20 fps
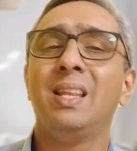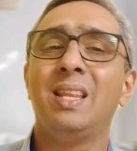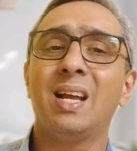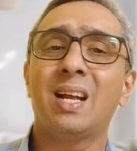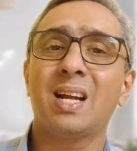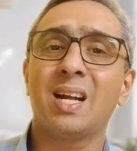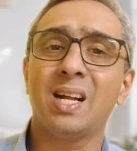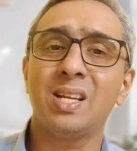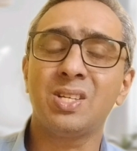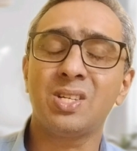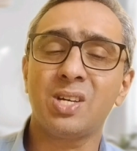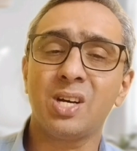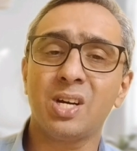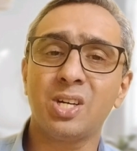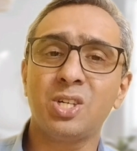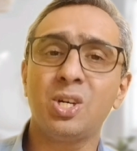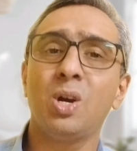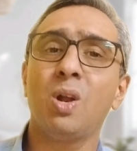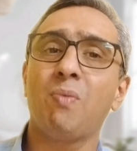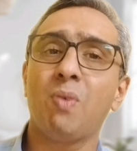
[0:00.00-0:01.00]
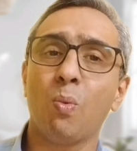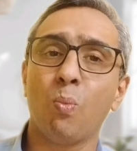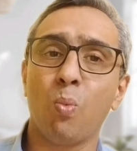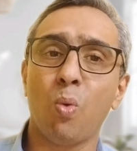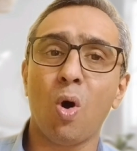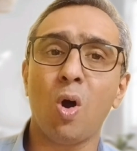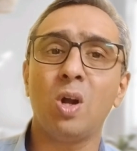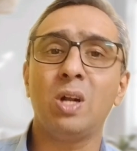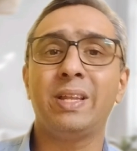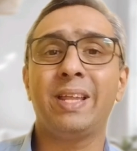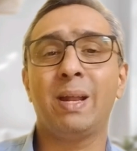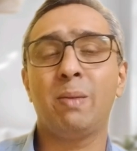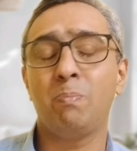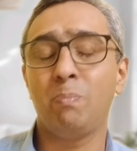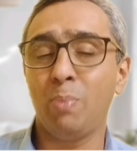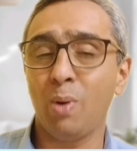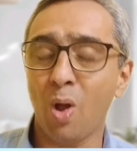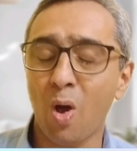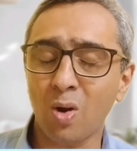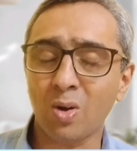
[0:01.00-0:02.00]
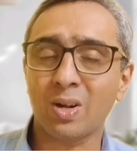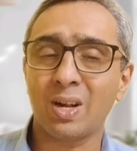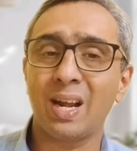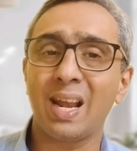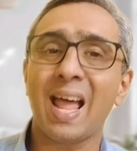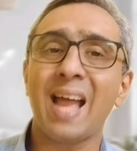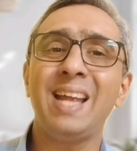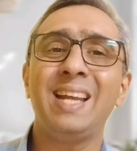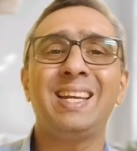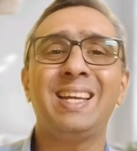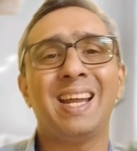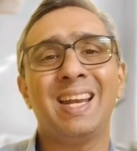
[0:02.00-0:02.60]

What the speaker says: the construction of a wall that blocked light